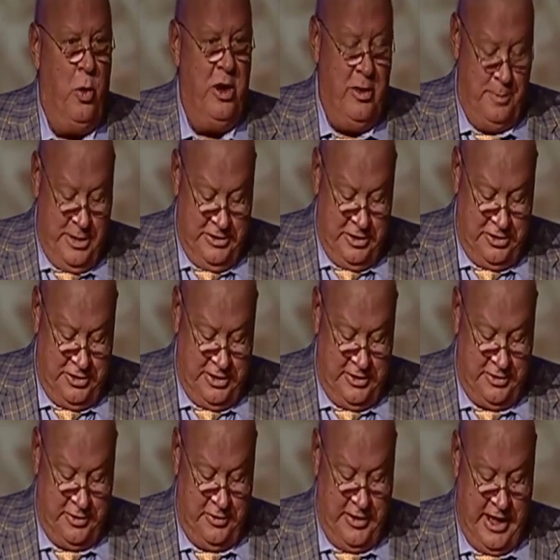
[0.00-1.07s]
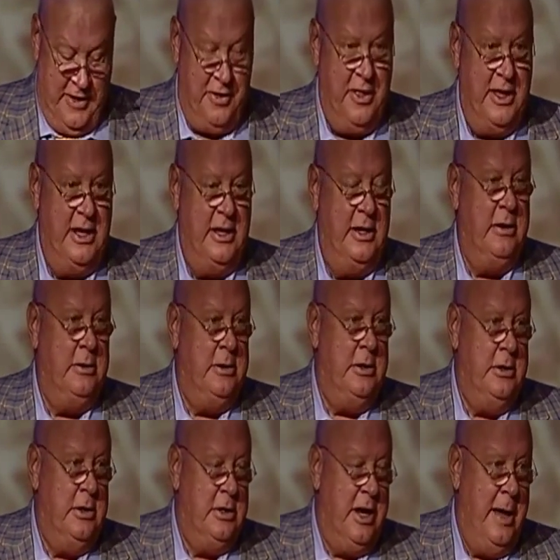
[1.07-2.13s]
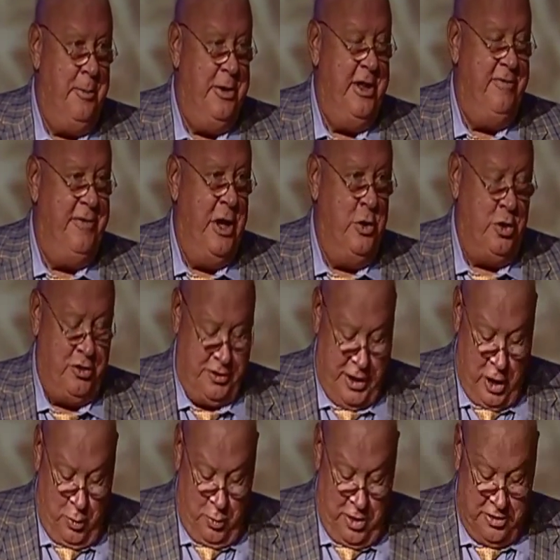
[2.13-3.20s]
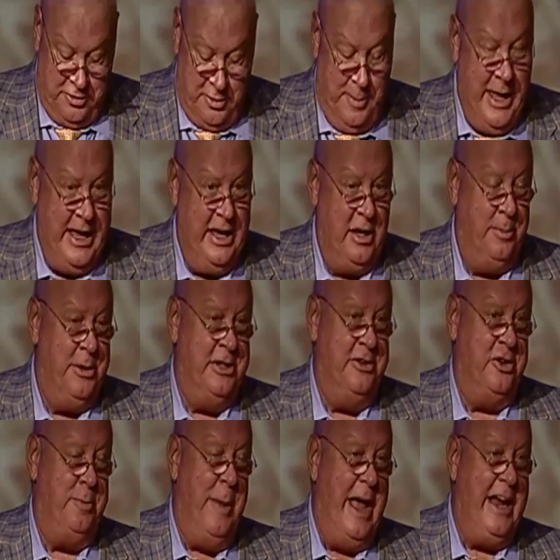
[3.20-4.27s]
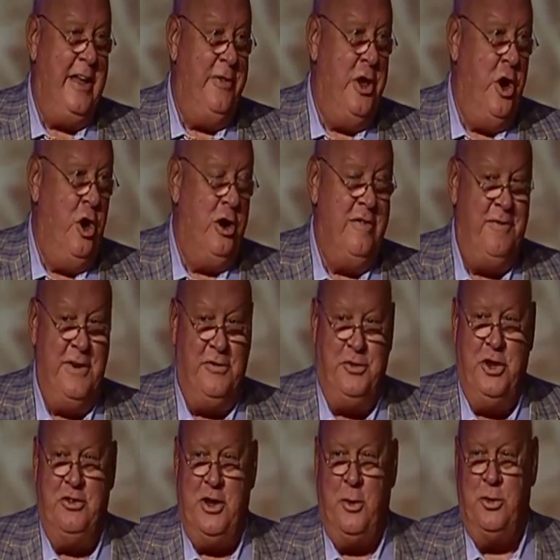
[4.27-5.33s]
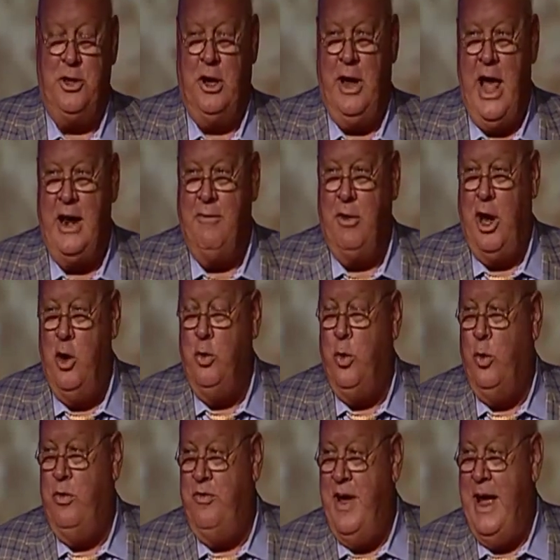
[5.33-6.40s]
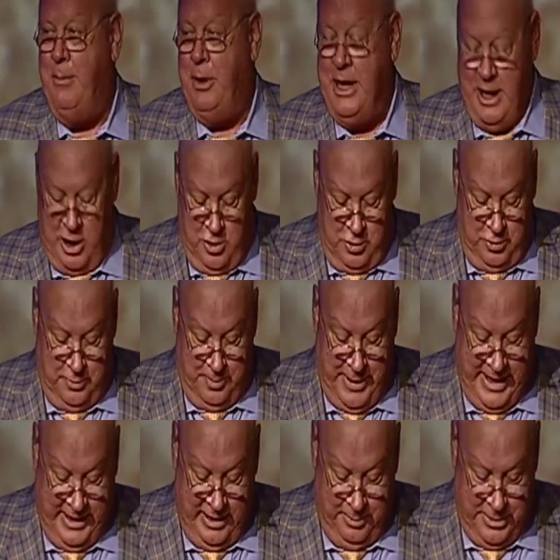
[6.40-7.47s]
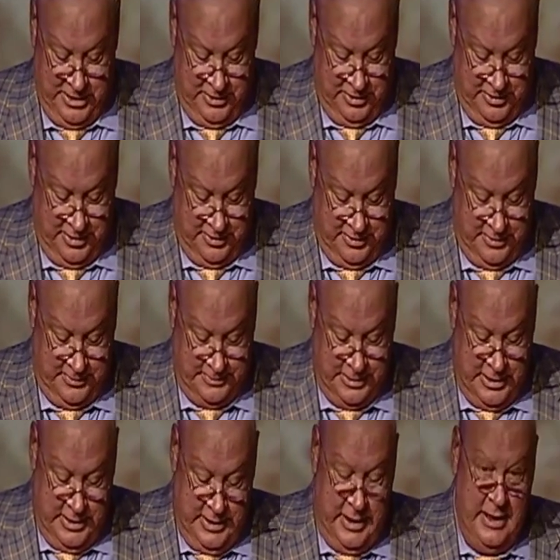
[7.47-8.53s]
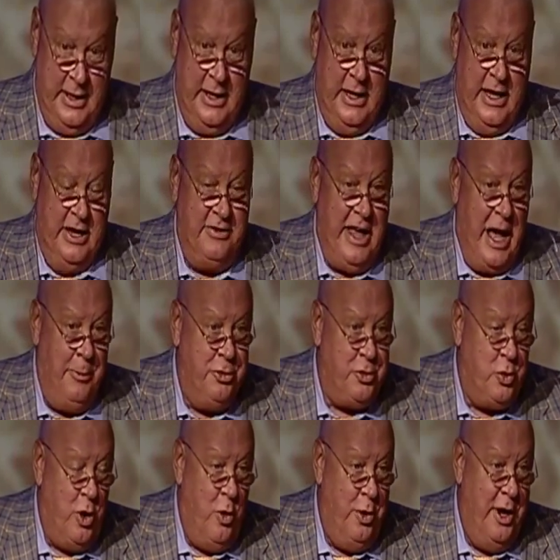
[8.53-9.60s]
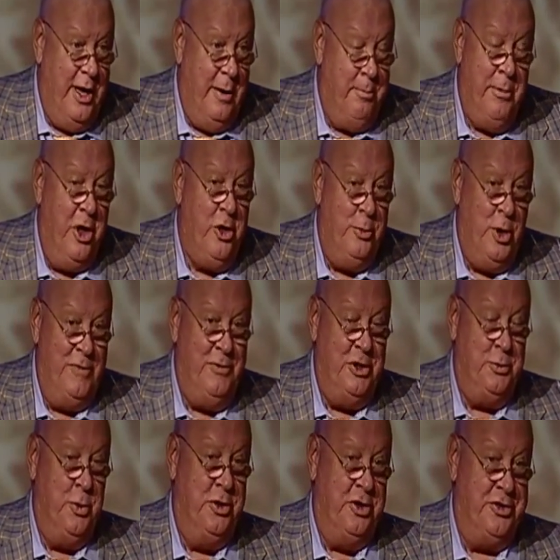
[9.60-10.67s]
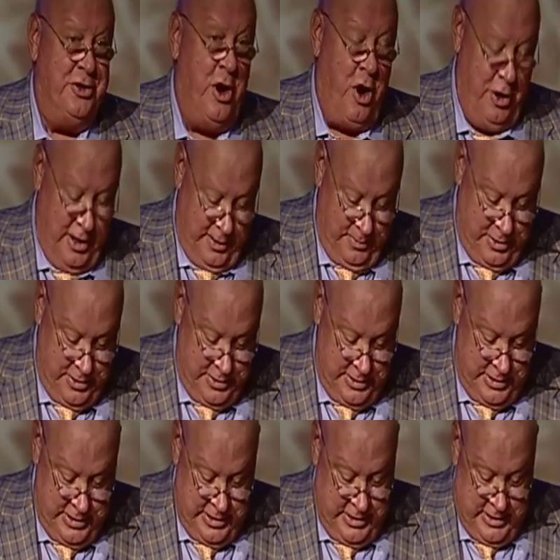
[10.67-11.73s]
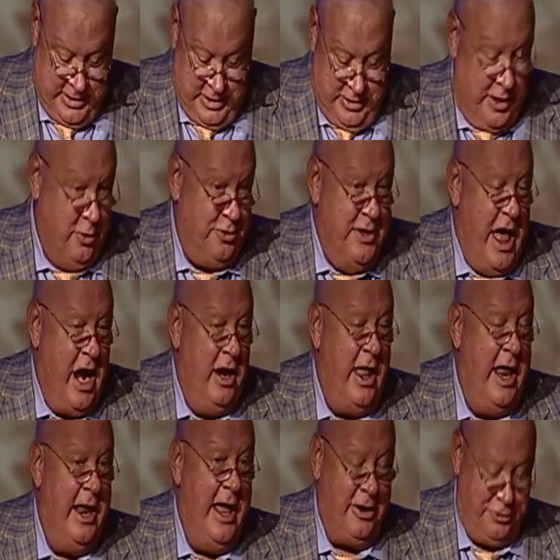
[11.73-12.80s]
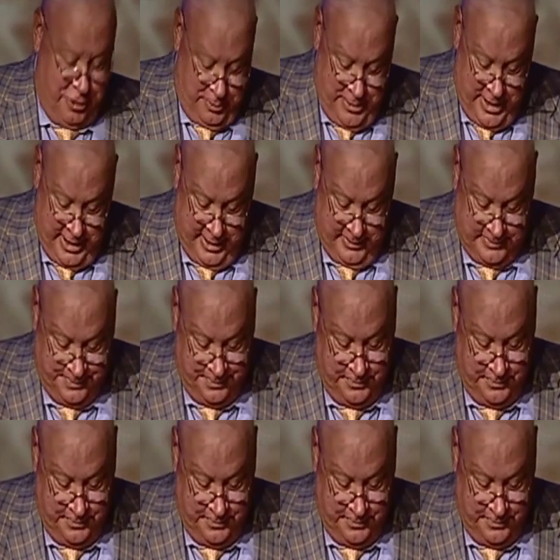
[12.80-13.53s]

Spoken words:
of the businesses that the company focused on was the baking business. Back in the early 50s, there was a lot of local family-owned baking businesses. As I was growing up, Mother Murphy's was a startup. There was not a lot of extra money.